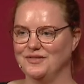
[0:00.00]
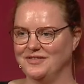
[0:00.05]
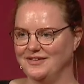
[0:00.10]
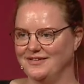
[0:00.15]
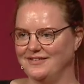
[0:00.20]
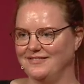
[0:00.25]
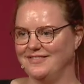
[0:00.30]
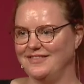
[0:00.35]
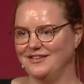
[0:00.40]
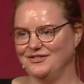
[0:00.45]

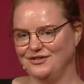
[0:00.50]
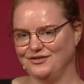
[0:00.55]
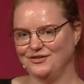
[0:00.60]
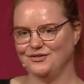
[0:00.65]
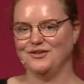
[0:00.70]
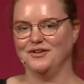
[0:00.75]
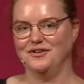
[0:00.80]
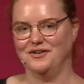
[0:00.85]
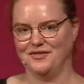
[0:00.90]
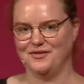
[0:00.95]
the, this is
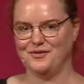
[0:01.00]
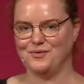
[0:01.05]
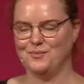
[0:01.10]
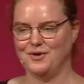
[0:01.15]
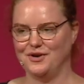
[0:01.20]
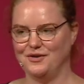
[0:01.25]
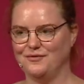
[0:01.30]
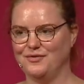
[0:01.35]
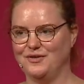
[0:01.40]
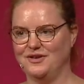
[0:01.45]
another
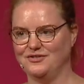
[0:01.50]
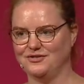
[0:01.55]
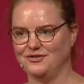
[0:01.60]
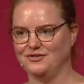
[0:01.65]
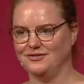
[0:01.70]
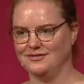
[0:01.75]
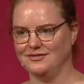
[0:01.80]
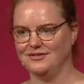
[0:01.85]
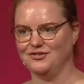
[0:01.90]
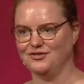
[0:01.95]
one of these
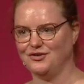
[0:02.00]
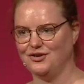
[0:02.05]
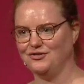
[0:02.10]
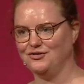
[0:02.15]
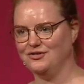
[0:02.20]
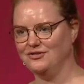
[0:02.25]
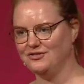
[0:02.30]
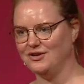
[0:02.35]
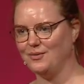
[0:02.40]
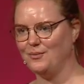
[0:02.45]

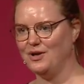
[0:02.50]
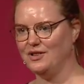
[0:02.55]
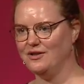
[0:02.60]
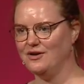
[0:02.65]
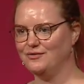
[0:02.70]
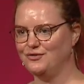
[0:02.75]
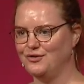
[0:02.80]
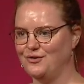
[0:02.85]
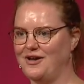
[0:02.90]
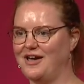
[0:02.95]
discussions that we
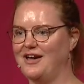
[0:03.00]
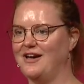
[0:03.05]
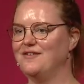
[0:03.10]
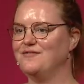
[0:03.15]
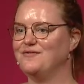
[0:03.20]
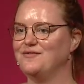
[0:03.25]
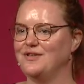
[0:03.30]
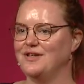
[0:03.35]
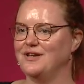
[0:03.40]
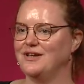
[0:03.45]
love to
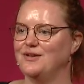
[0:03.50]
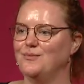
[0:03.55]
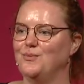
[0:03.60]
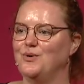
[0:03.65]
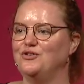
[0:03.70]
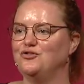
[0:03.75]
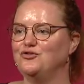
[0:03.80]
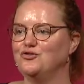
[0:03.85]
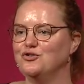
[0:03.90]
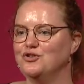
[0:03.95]
have. Like, we
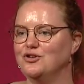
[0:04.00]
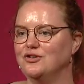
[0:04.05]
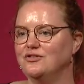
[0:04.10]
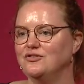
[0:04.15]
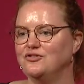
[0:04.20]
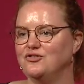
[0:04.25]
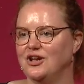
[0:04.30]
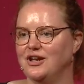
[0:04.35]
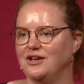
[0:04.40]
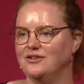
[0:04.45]
shouldn't
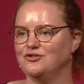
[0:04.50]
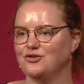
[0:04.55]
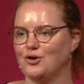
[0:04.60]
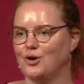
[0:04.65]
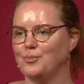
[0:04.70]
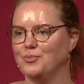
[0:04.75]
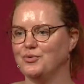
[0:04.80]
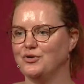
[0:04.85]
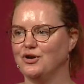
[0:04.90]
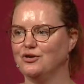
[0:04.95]
change
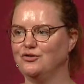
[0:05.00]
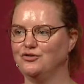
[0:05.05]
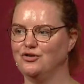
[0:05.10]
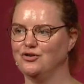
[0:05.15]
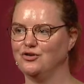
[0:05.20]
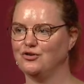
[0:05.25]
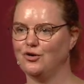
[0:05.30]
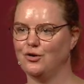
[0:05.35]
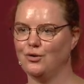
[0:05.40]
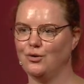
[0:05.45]
our
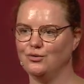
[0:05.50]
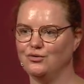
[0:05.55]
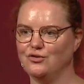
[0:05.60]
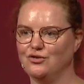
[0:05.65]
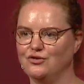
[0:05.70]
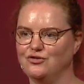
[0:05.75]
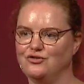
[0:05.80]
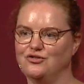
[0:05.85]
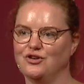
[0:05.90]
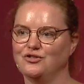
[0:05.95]
production code
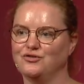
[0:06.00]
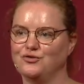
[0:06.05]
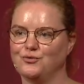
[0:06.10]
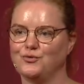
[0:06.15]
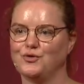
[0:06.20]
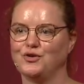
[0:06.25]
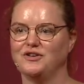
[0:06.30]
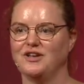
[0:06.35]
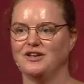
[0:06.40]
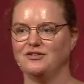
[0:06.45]
just
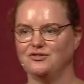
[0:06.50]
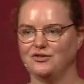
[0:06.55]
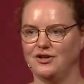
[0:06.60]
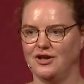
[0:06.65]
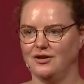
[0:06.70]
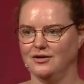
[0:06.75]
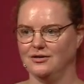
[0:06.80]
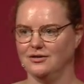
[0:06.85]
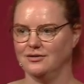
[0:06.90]
for testing.